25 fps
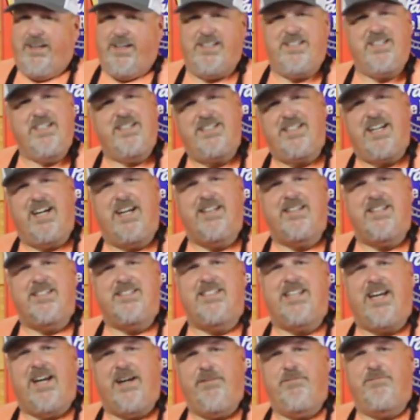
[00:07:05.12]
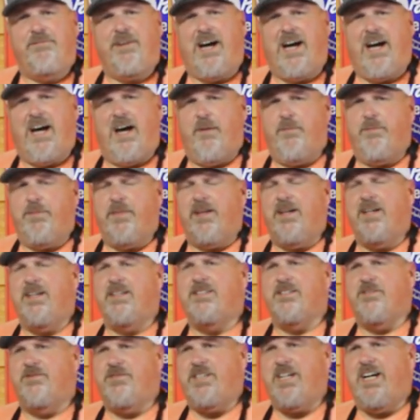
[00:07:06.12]
It just ain't the same vibe.
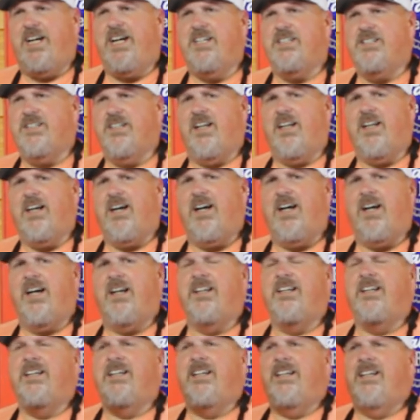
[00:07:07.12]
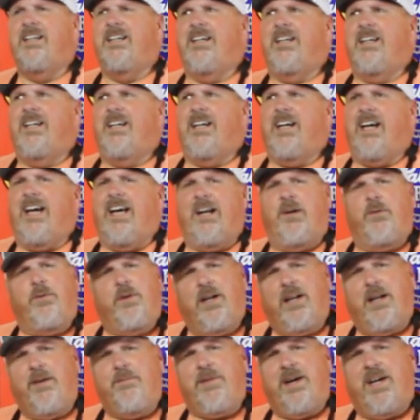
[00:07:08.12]
Things have changed a lot, and it
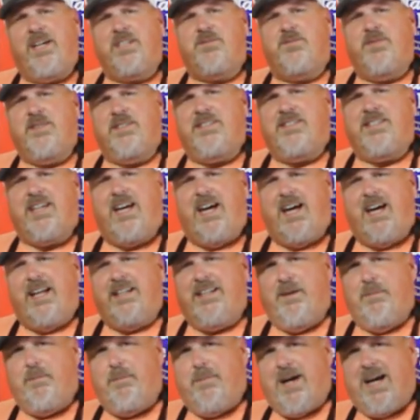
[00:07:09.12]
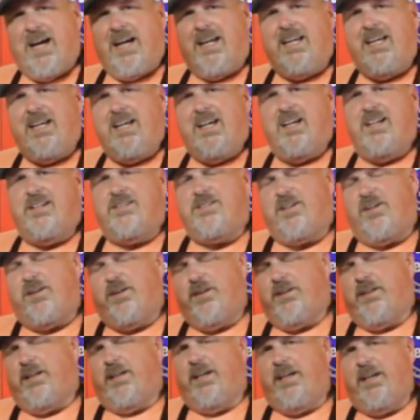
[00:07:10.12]
really makes me sad that my kids
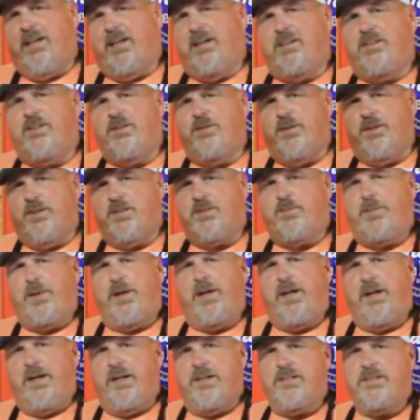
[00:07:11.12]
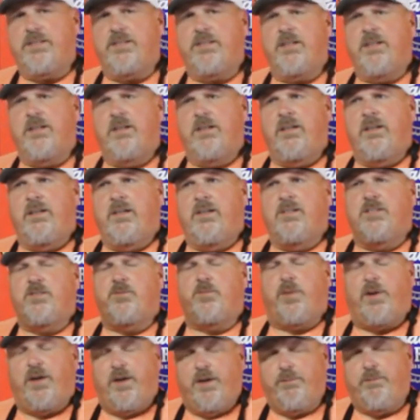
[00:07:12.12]
aren't going to get to experience
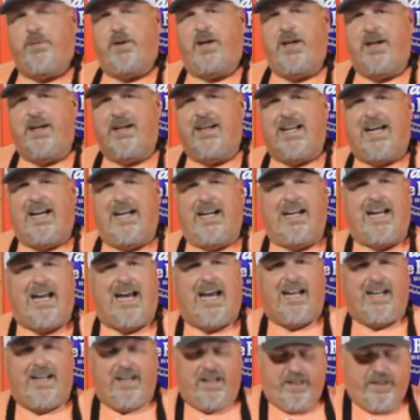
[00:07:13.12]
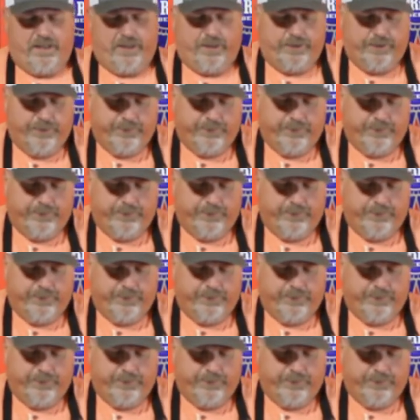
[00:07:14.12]
spring break like I did.